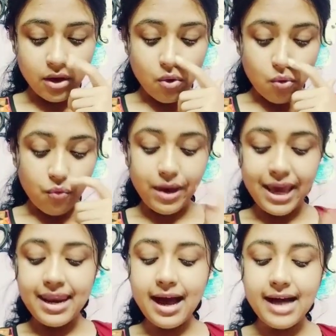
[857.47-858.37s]

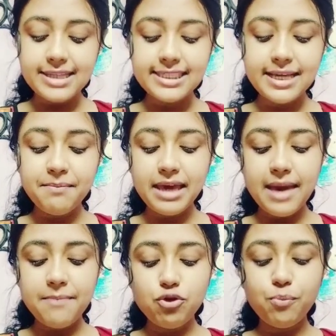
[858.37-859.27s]
When Hasim
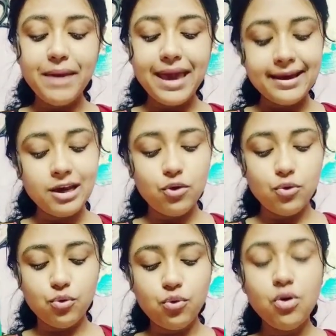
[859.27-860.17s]
came to
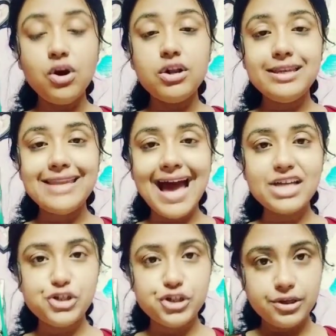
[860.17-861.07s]
Bengaluru
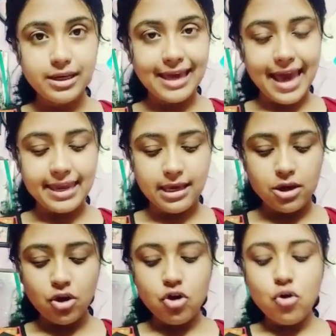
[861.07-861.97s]
dash carry.
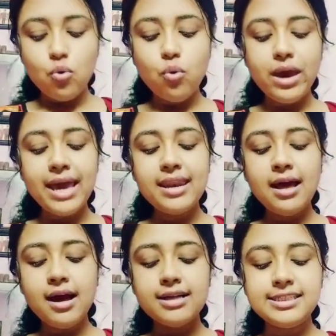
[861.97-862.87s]
When
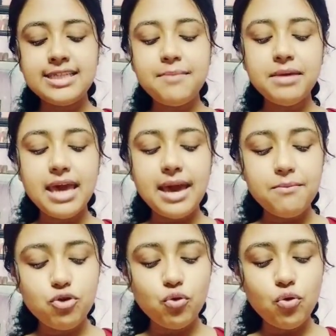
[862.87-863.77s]
Hasim
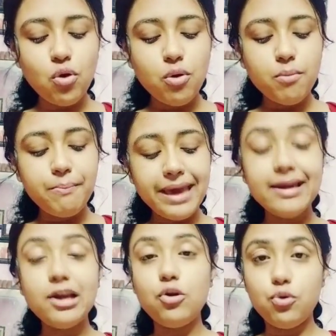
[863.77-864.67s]
came to
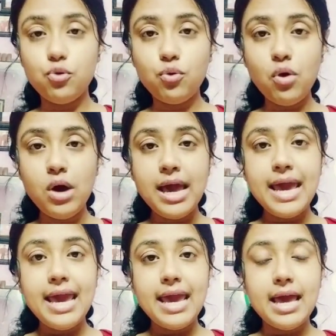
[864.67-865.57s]
Bengaluru,
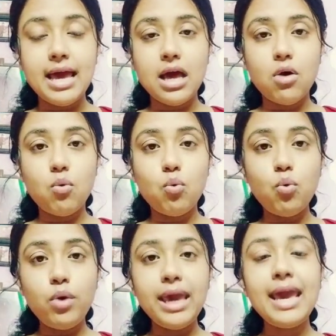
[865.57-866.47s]

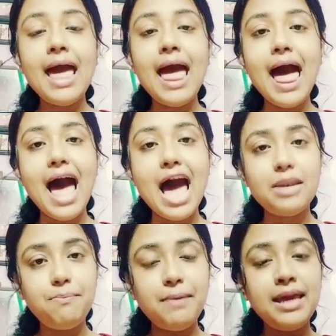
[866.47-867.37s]
we
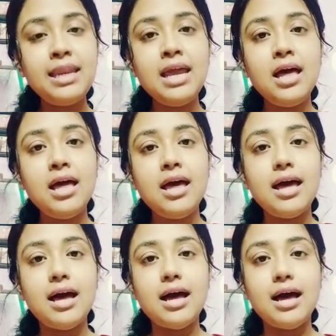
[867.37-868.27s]
had been
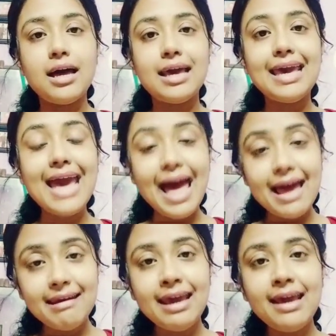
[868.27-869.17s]

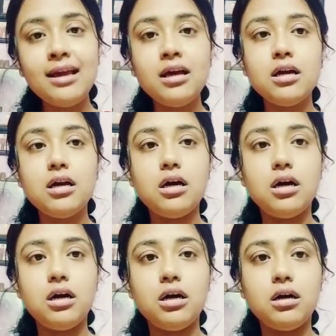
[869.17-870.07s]
carrying
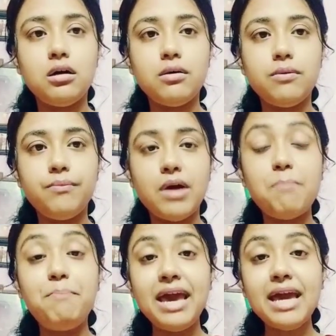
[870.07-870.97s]
a
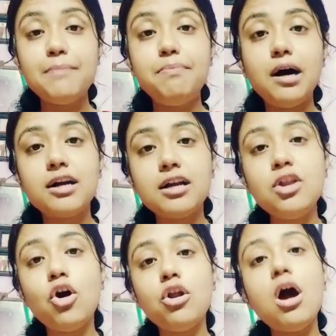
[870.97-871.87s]
big burden
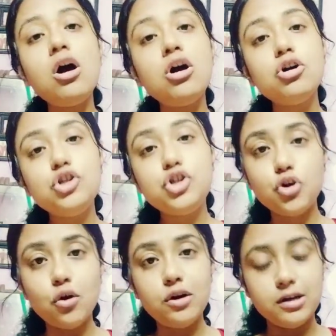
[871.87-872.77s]
on our
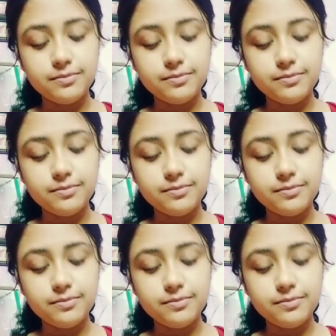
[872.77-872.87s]
shoulder.